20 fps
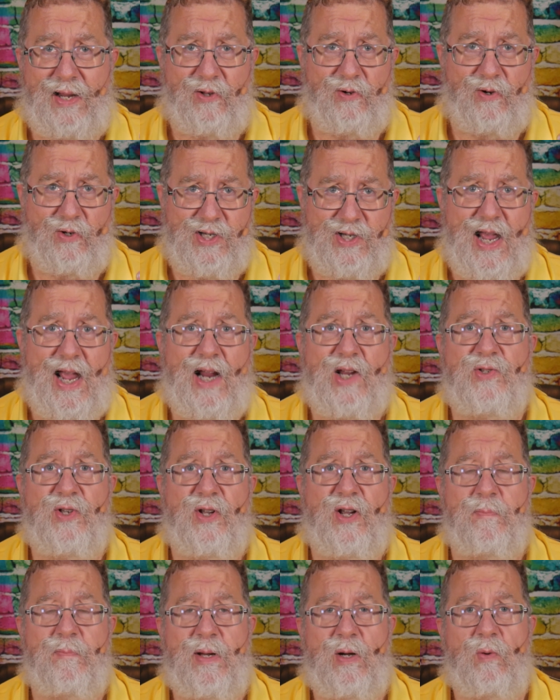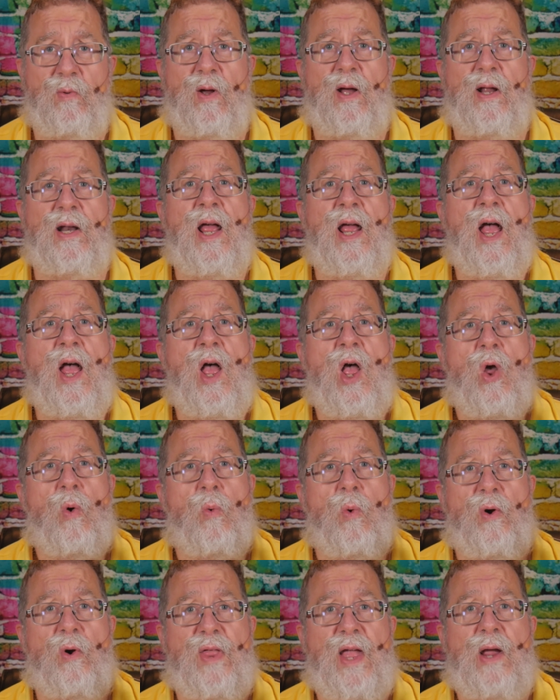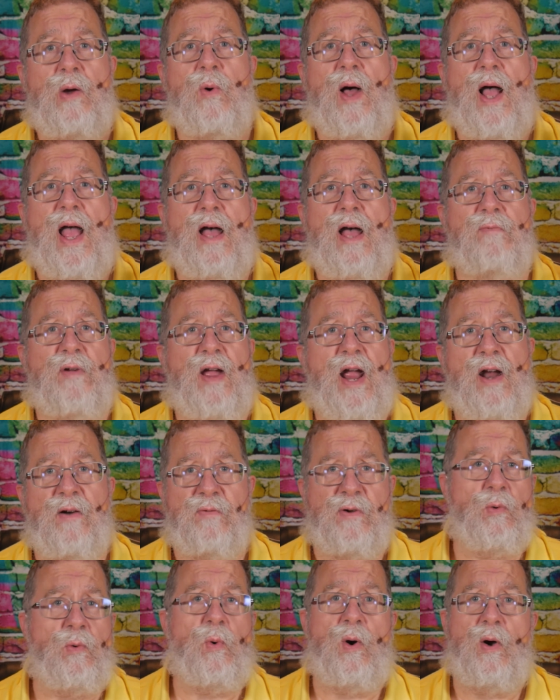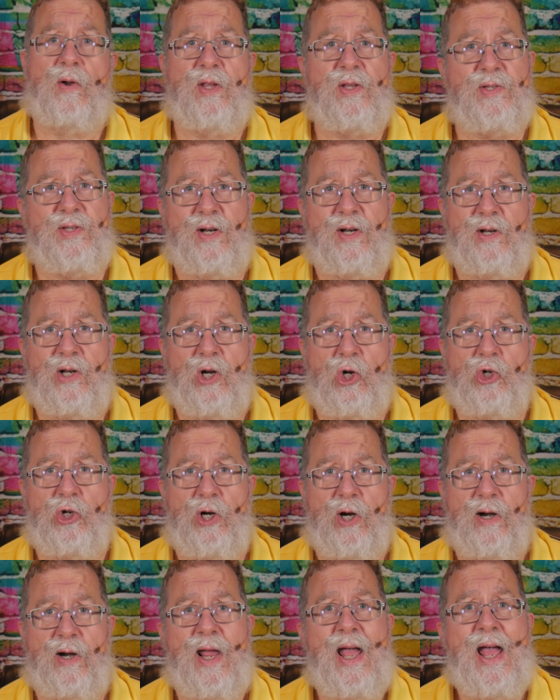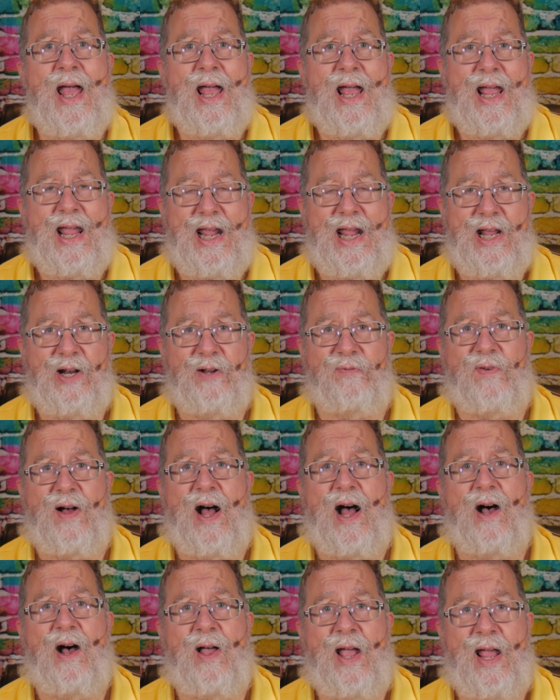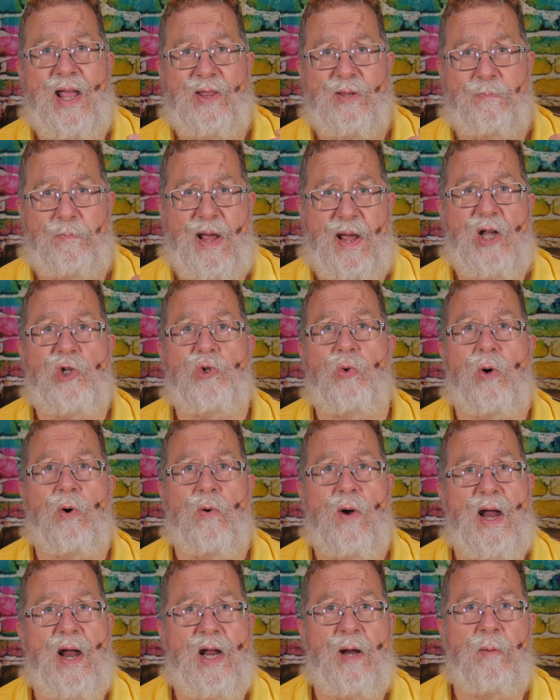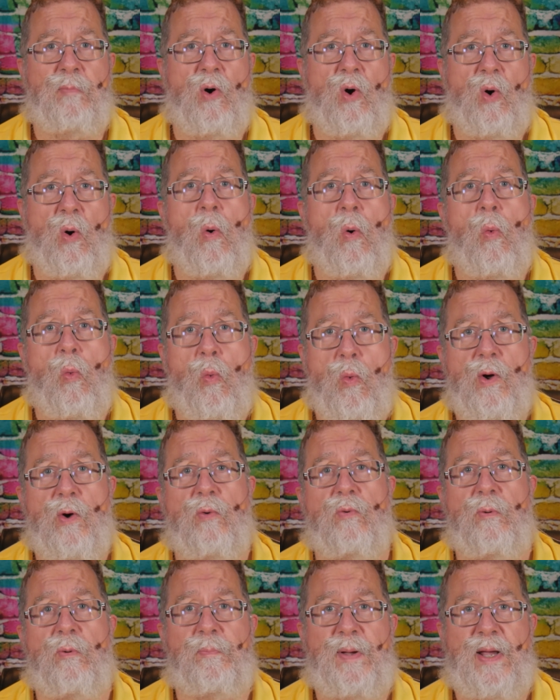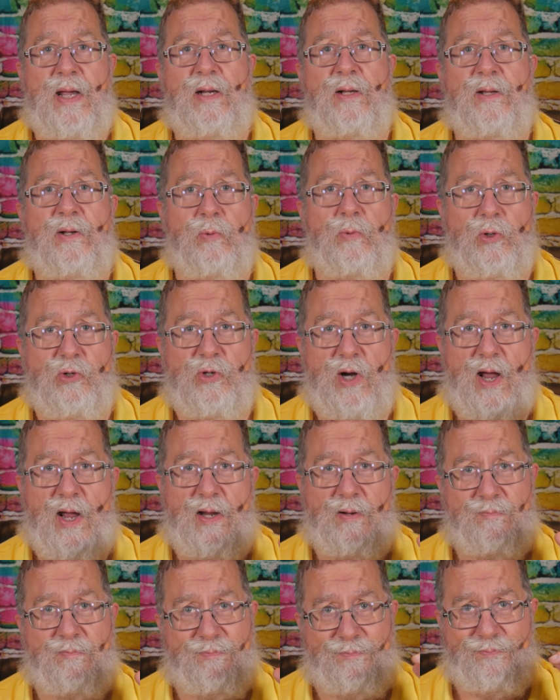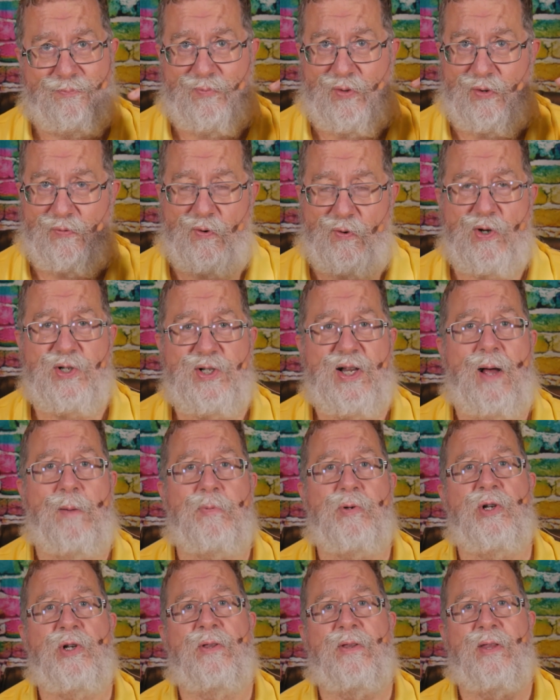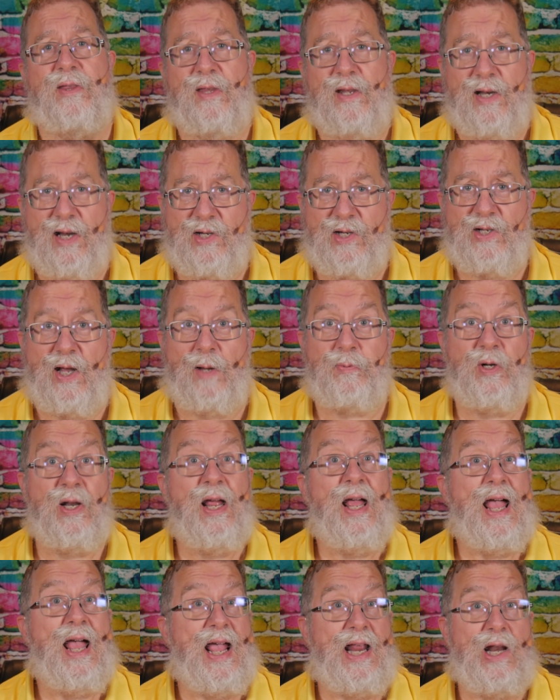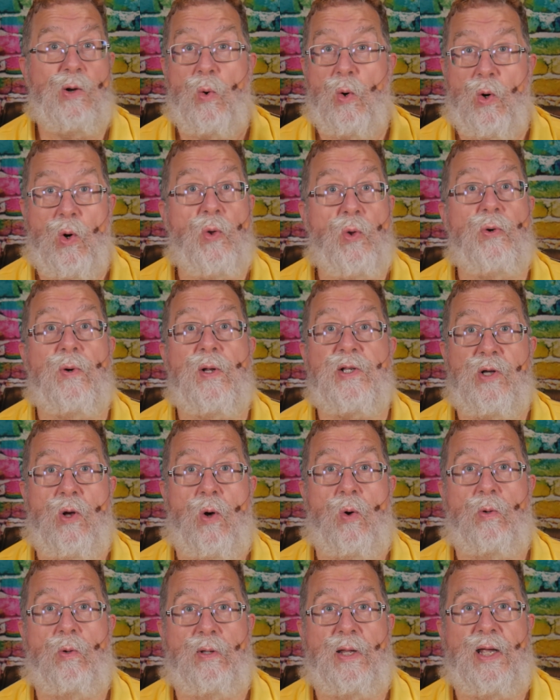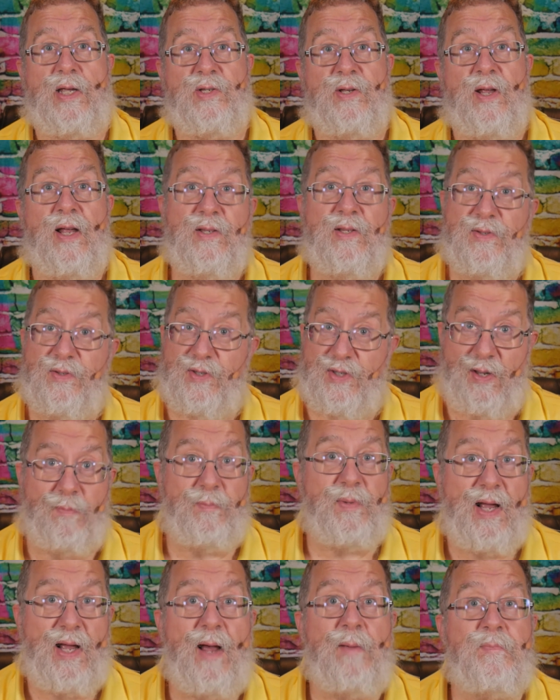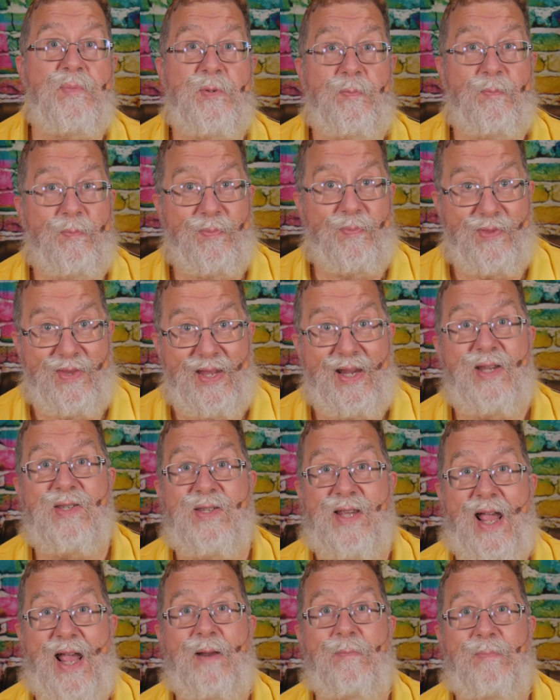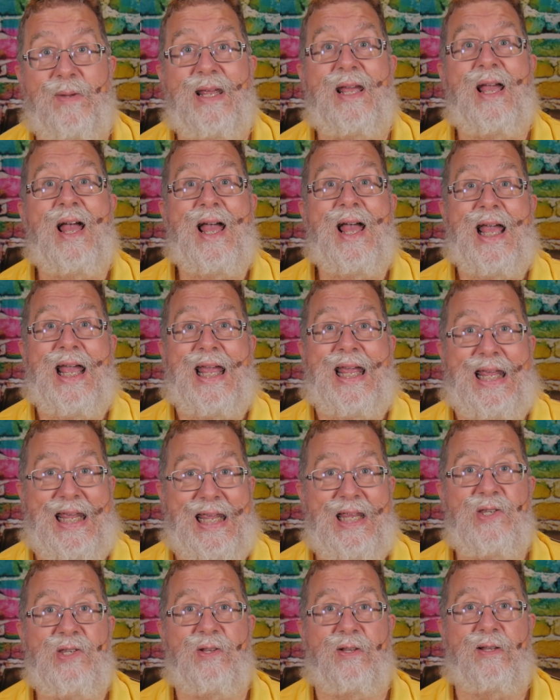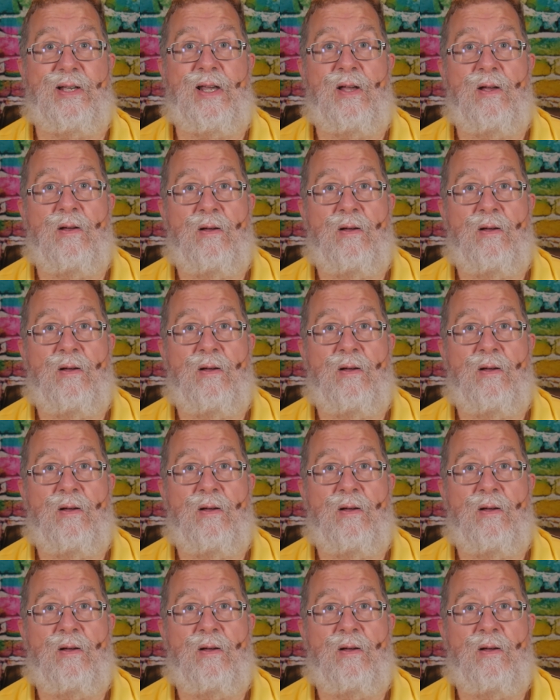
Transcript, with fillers: or attacks that can be run where they will have every word that's in the dictionary in a file and the password cracking program will repeatedly will try the first option then the next option and it will go through its whole list and sometimes things can be easily